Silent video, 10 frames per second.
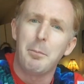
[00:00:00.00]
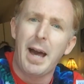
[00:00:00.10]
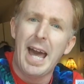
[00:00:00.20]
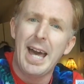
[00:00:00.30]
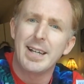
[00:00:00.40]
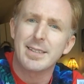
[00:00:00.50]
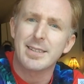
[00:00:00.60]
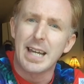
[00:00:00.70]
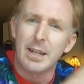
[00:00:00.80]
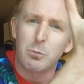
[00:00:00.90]

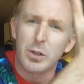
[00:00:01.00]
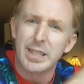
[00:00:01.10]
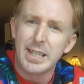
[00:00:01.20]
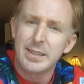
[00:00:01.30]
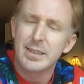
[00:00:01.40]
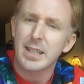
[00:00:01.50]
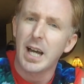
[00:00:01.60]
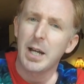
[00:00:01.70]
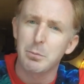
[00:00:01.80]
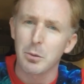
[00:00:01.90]
past and within the
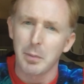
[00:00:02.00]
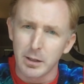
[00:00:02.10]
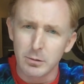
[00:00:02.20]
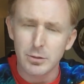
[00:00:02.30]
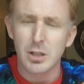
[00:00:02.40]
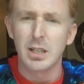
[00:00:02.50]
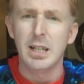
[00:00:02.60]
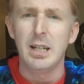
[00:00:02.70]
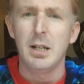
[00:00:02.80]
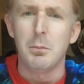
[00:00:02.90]
Kuiper belt,
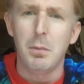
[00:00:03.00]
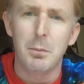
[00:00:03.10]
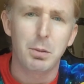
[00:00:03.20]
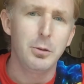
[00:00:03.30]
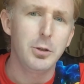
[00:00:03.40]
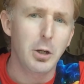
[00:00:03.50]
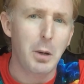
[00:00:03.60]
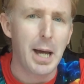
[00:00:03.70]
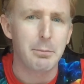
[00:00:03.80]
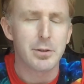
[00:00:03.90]
but Pluto
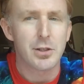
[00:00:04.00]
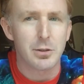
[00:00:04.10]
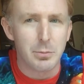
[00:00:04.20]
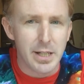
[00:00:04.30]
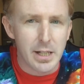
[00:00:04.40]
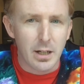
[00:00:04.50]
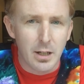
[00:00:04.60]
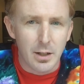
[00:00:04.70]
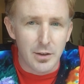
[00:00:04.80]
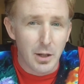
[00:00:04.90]
happens to be
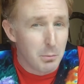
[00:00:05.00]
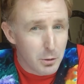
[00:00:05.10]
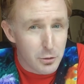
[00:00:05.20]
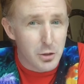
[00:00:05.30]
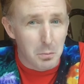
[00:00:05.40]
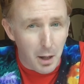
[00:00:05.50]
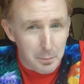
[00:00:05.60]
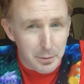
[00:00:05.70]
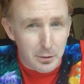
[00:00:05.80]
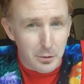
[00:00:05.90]
the most
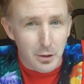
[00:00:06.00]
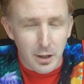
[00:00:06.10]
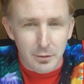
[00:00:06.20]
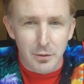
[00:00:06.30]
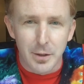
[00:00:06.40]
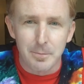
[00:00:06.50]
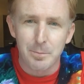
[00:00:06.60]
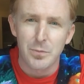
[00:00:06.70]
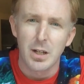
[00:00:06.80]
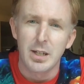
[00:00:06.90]
popular of them.
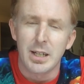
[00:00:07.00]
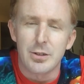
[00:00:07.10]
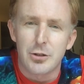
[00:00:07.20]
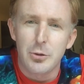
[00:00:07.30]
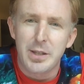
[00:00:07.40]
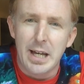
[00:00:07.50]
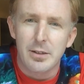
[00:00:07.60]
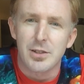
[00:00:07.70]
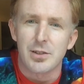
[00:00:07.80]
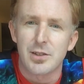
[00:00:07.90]
In
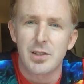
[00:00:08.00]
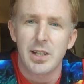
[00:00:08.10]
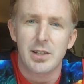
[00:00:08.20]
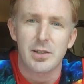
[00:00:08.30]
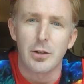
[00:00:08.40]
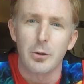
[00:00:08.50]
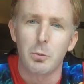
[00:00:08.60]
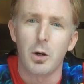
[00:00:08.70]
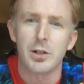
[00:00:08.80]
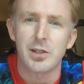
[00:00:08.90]
2006, there
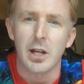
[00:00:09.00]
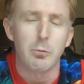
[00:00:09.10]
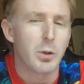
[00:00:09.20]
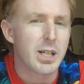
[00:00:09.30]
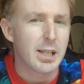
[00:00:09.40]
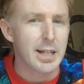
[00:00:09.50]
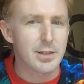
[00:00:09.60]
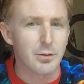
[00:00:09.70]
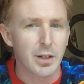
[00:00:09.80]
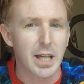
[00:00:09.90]
was a
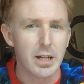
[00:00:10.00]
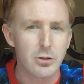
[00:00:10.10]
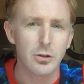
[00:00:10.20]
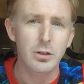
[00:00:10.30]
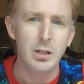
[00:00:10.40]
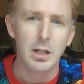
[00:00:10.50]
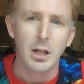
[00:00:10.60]
reclassification